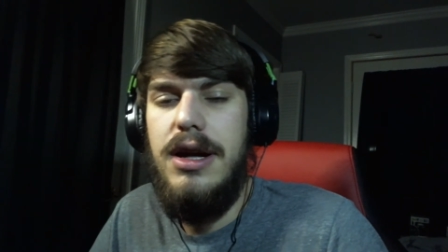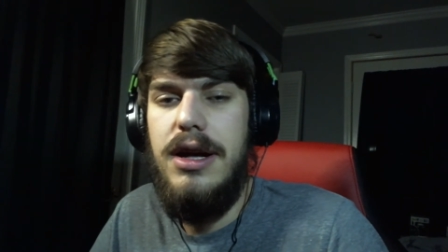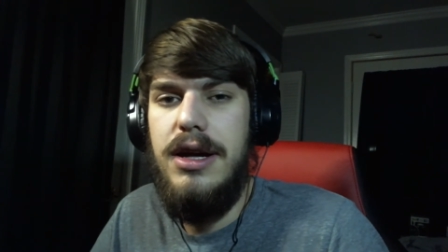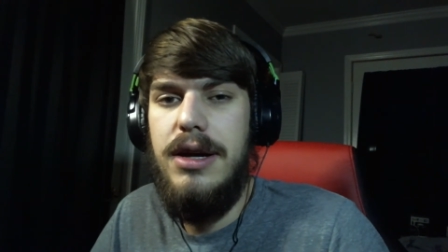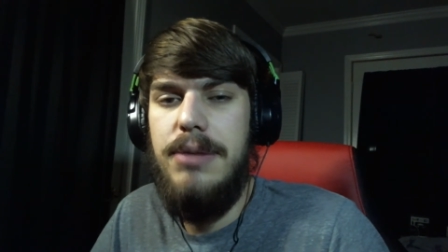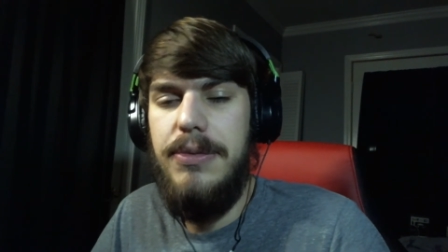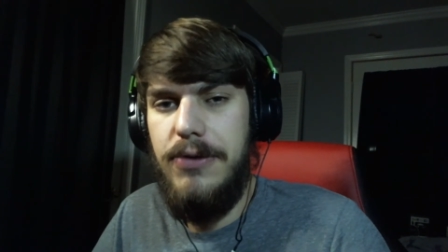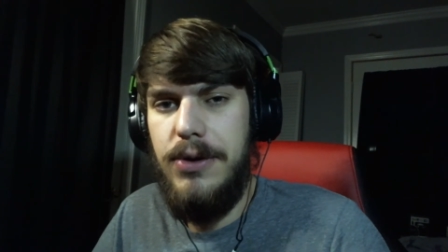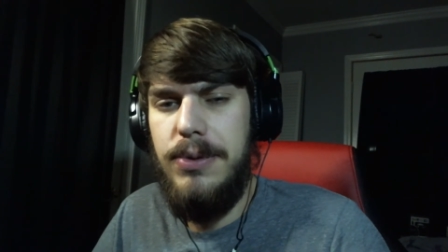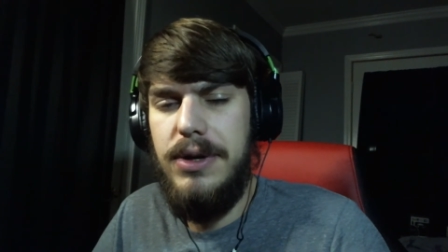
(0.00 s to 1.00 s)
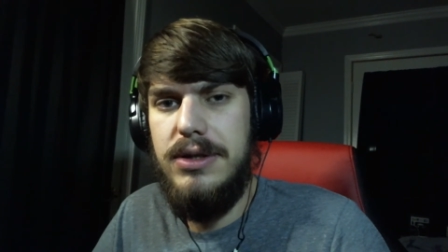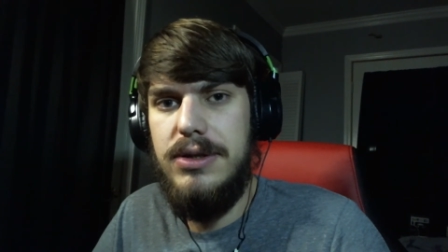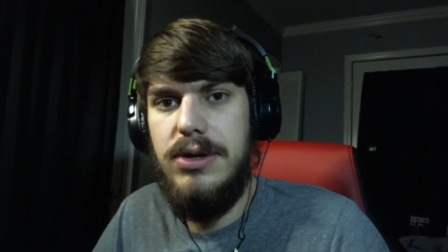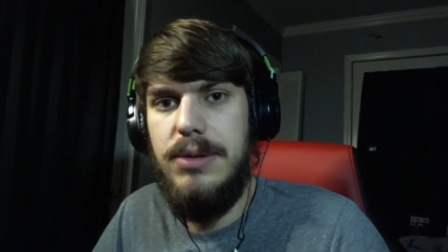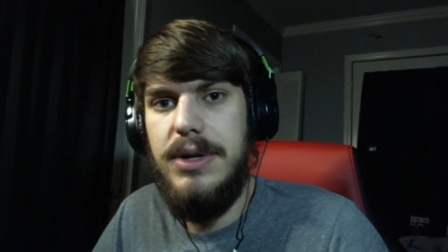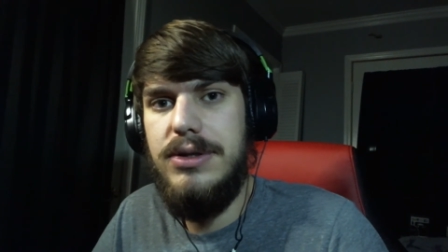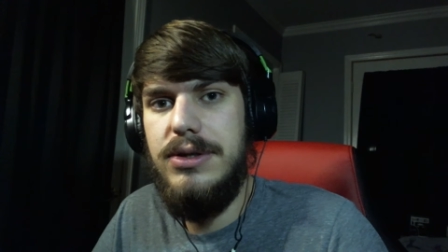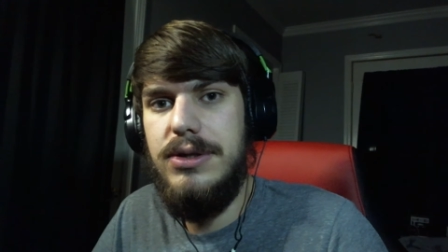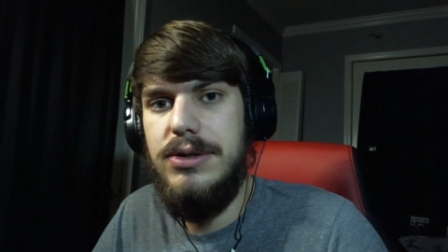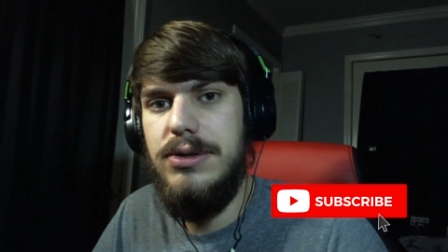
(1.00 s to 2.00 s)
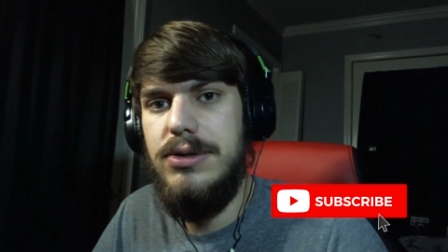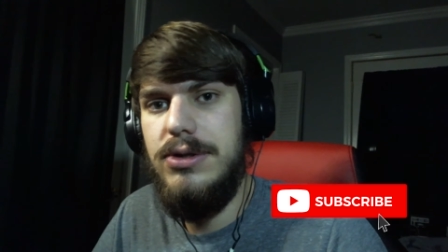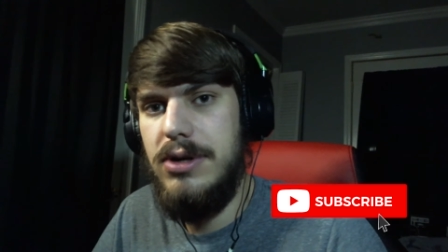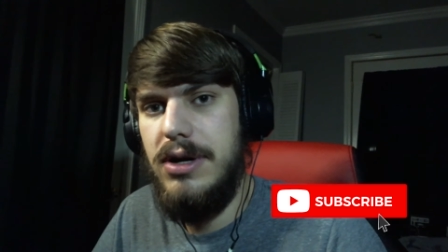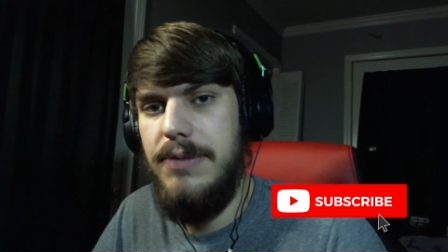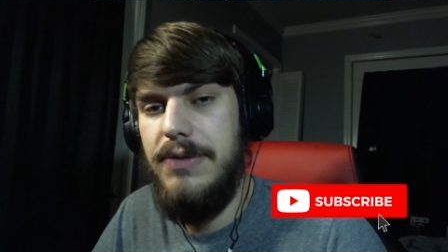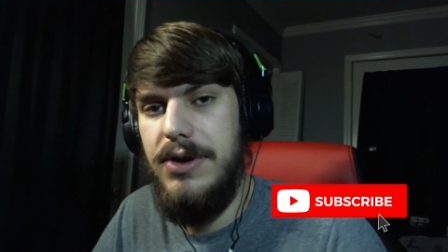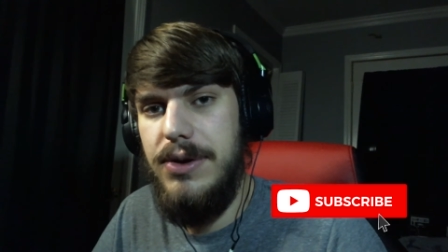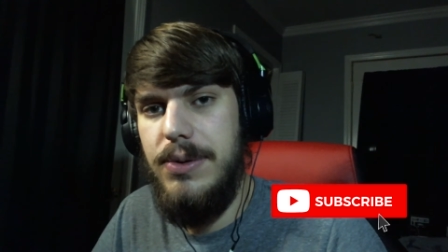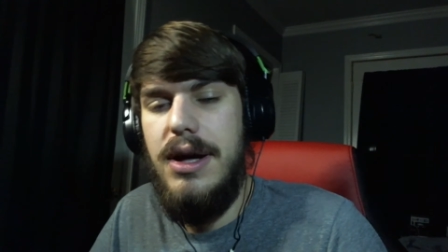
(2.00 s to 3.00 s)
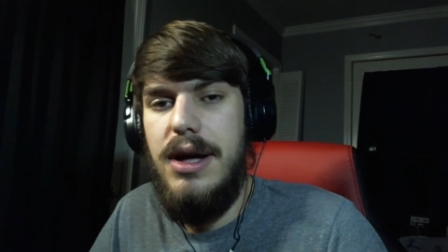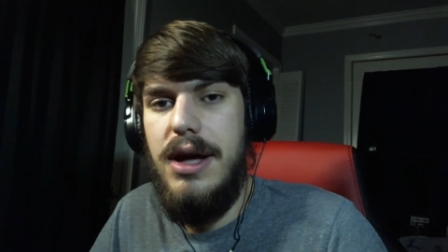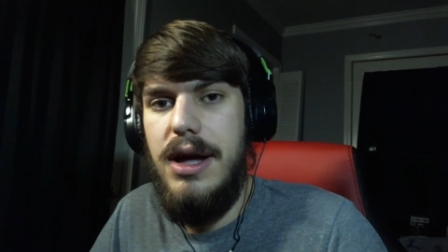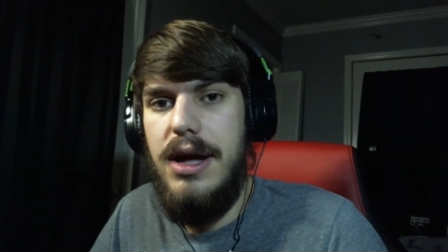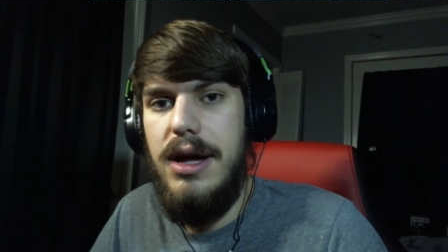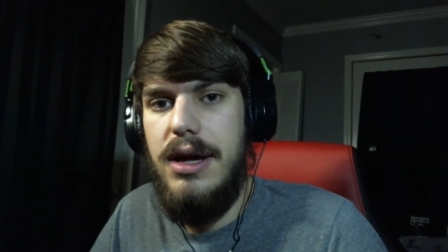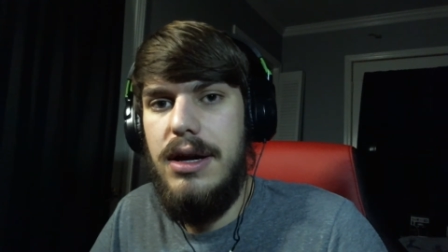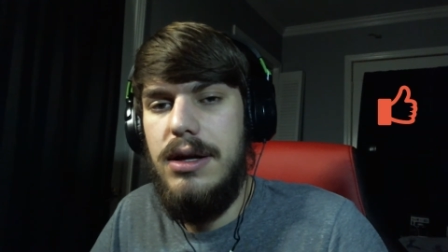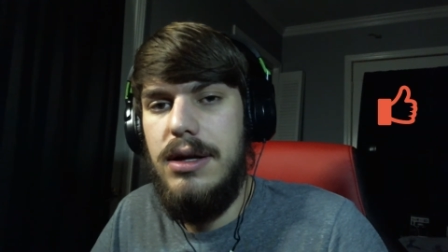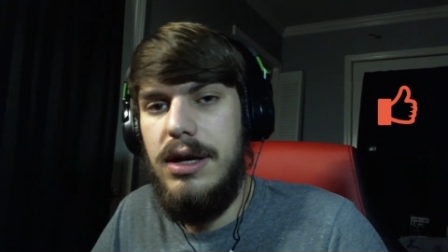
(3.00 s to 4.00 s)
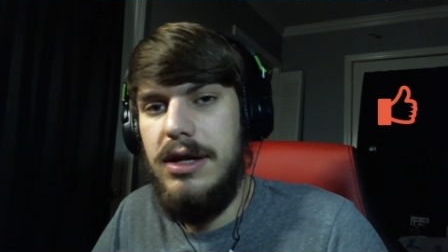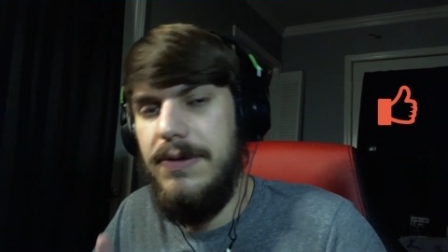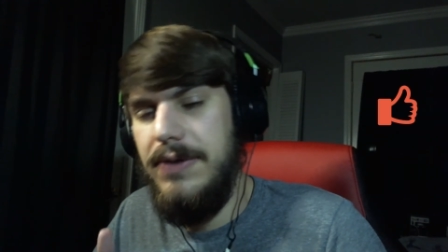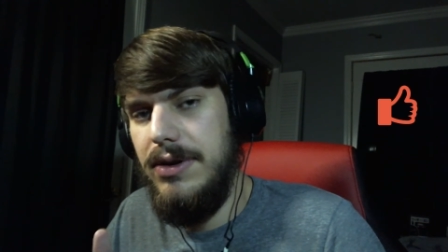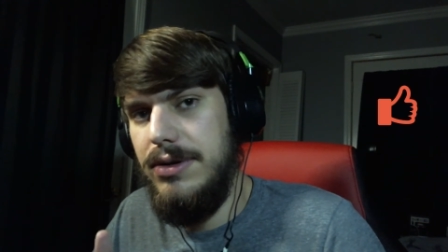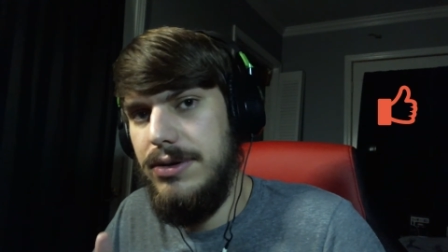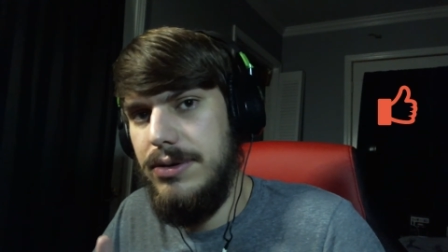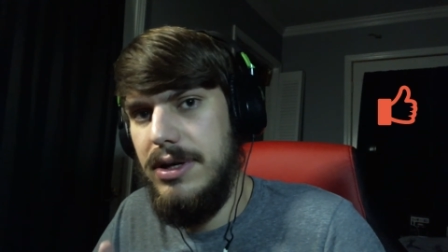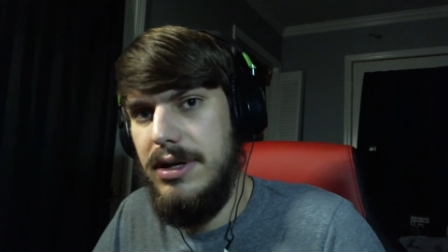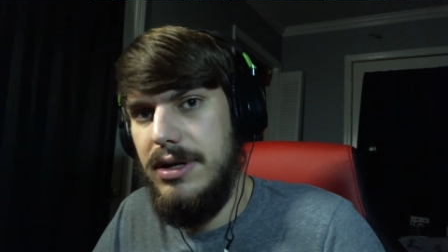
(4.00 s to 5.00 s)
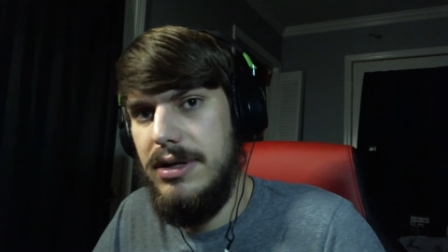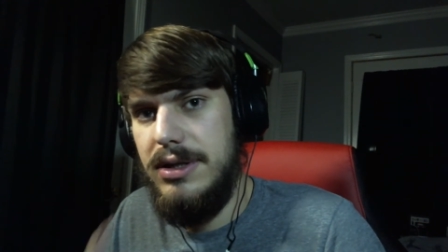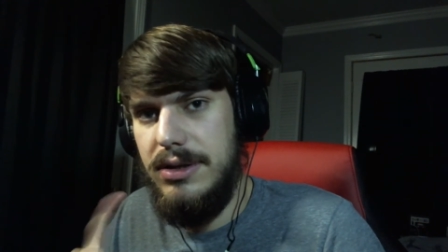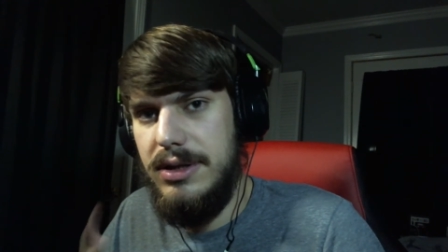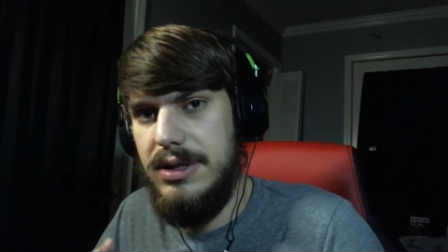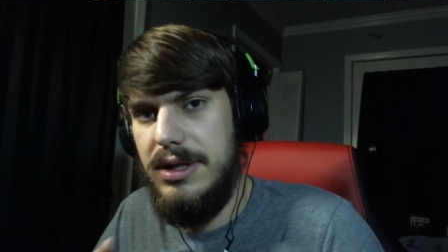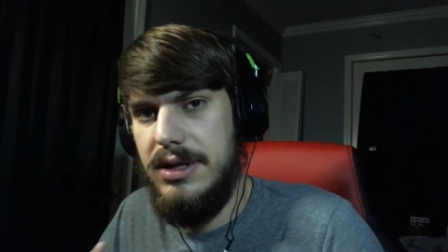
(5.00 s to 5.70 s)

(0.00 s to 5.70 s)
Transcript: And before we get started, make sure to subscribe if you're new and like the video and enjoy it. So let's get